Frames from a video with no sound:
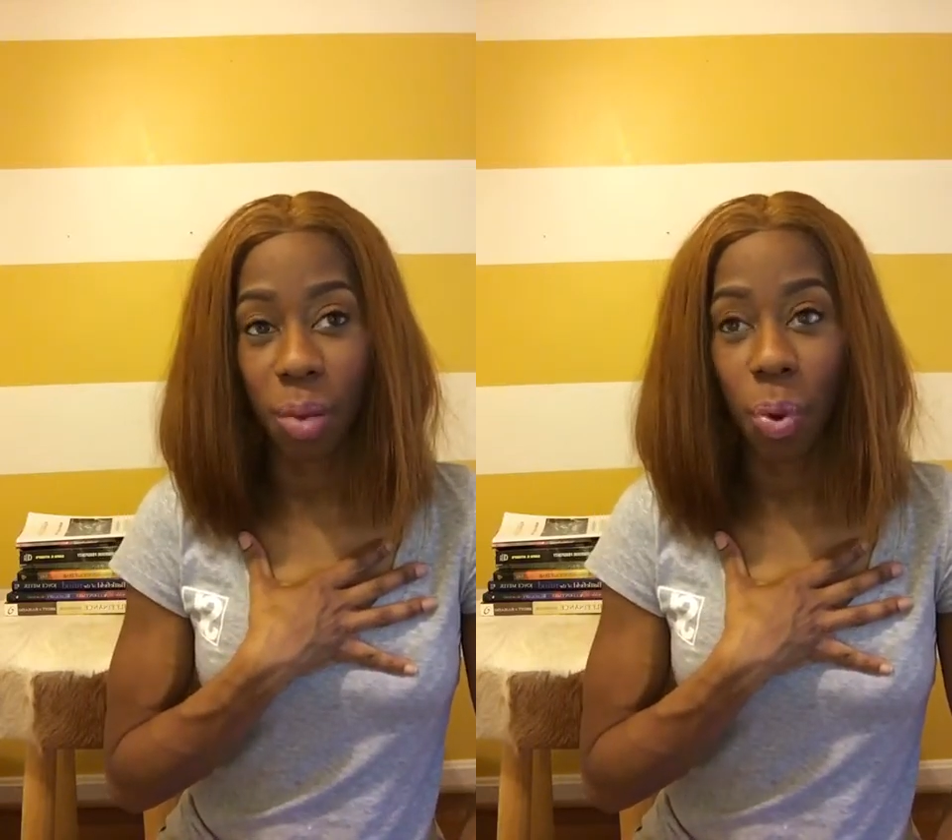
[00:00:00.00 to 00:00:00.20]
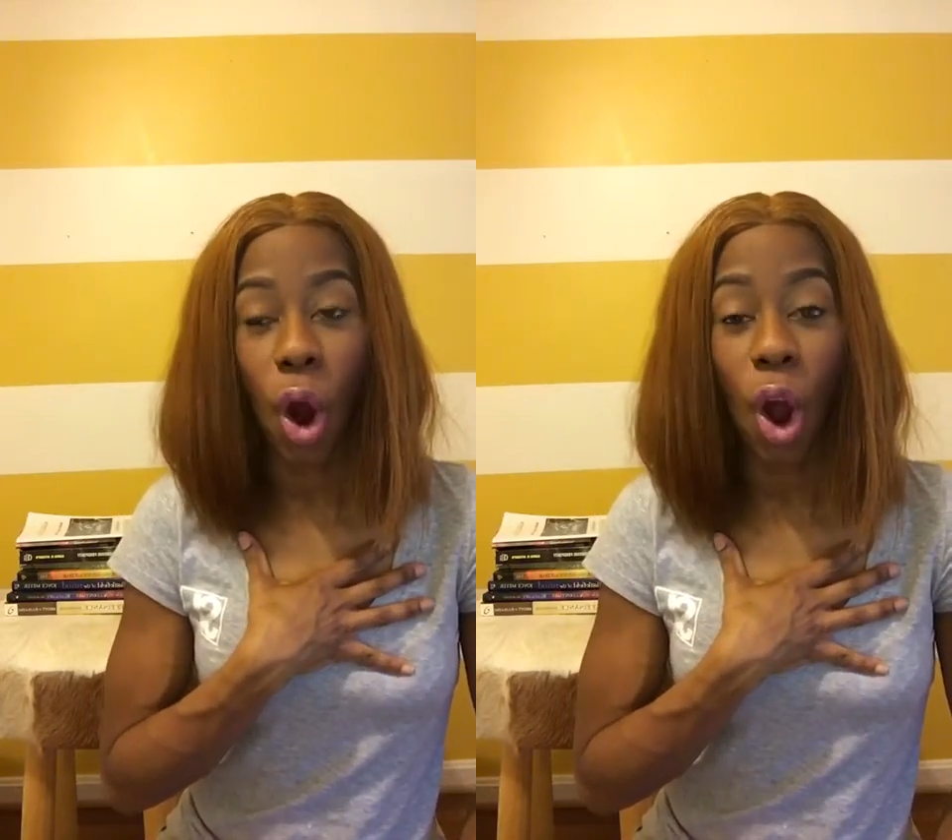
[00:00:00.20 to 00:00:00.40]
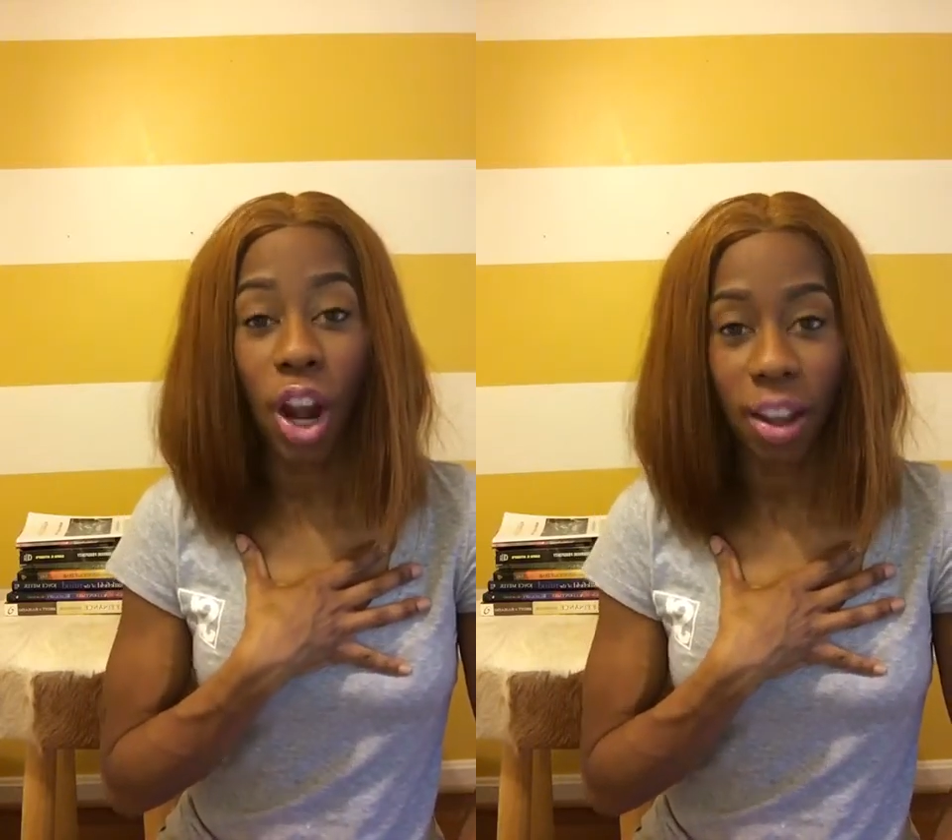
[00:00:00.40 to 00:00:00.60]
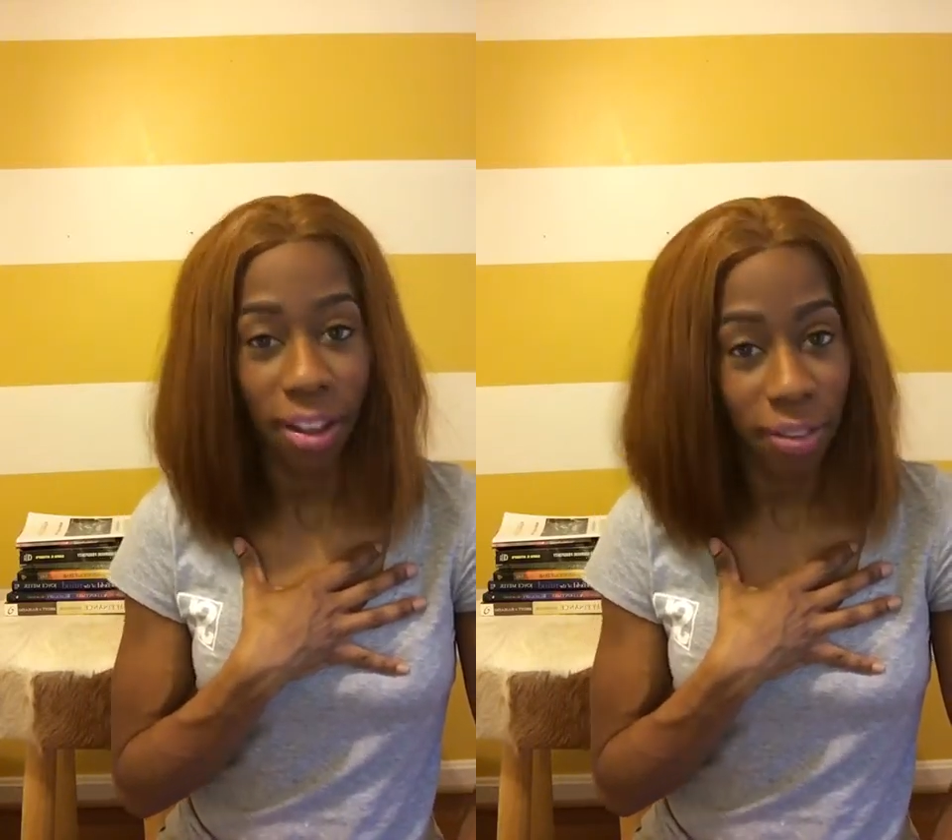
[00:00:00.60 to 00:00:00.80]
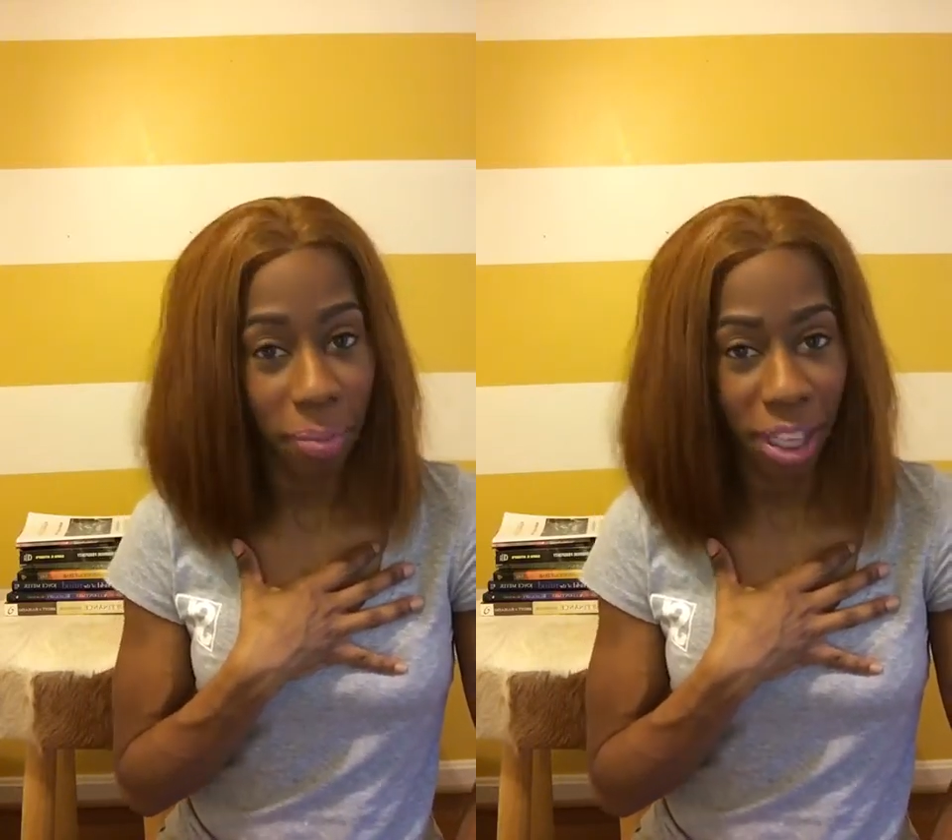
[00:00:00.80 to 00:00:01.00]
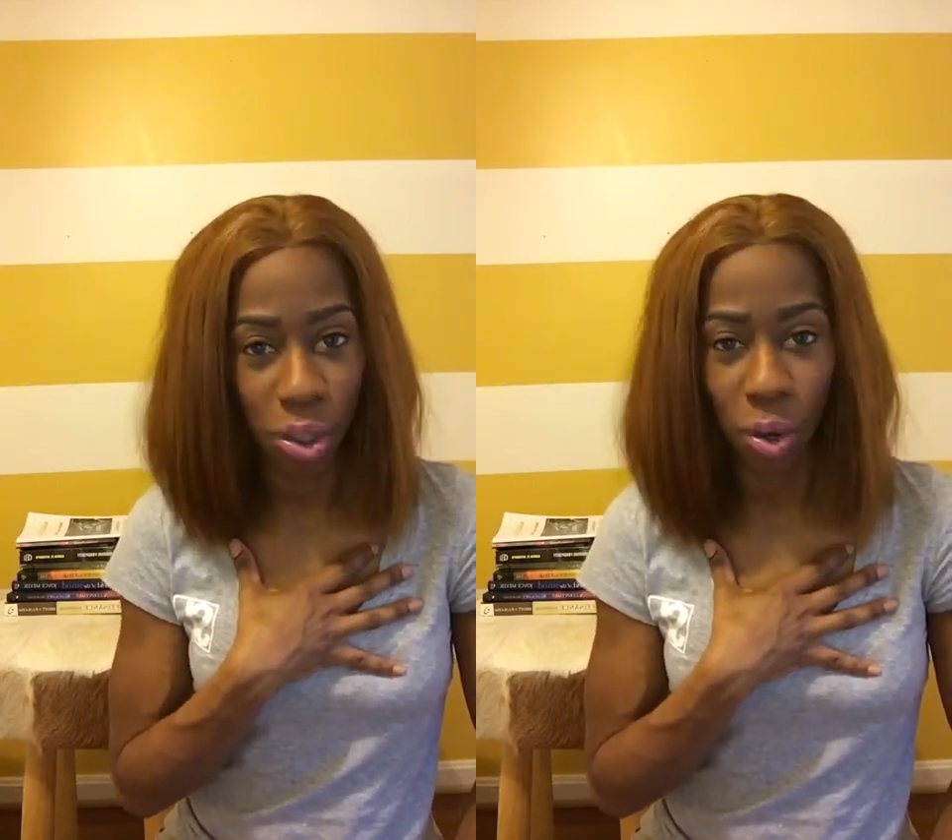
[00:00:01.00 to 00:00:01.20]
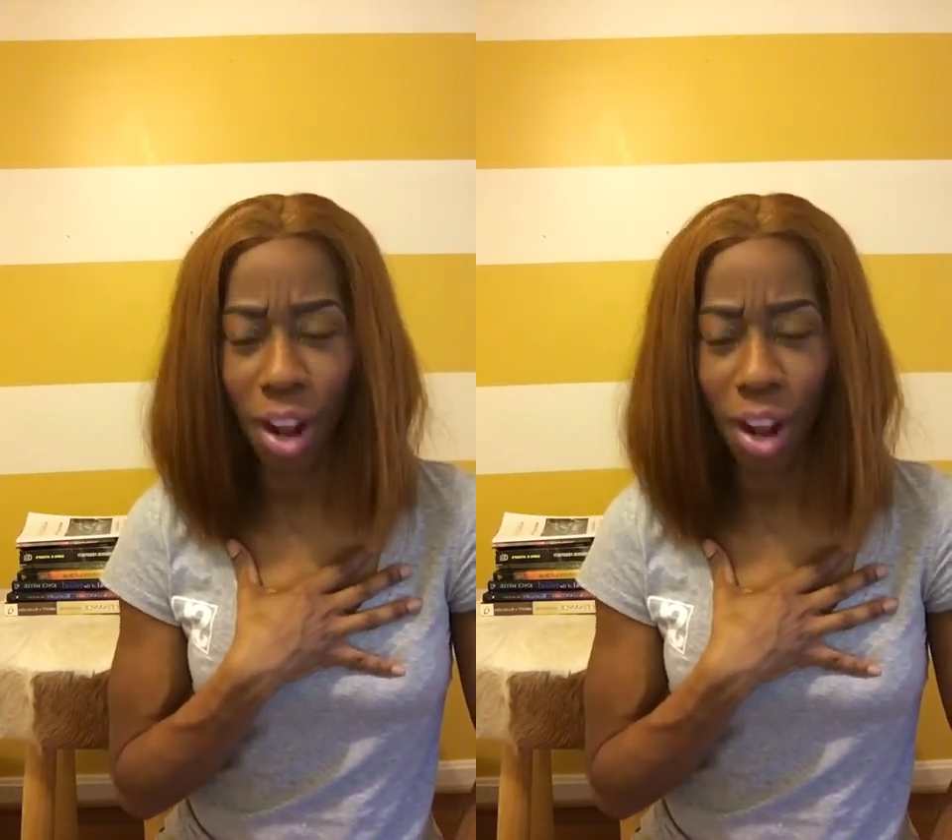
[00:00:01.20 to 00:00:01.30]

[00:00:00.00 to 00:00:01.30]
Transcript: a part of my story.